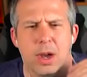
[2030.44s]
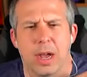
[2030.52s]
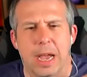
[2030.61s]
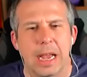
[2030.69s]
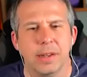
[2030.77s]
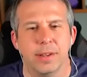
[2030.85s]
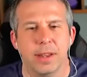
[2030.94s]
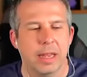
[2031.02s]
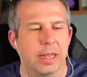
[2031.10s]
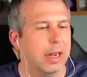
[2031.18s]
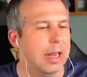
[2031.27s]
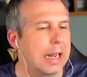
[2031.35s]
I hate it.
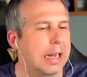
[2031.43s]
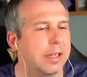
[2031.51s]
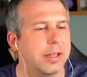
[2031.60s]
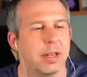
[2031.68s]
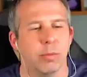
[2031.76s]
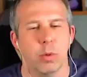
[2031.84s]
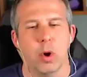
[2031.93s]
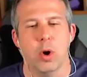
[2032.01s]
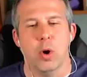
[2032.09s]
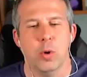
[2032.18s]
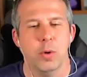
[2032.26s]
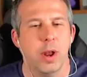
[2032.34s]
Like instant.
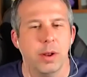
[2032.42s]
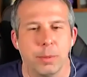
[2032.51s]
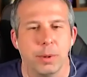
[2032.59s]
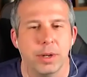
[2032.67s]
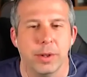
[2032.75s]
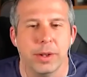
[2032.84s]
Whoa, no, I don't want to do it.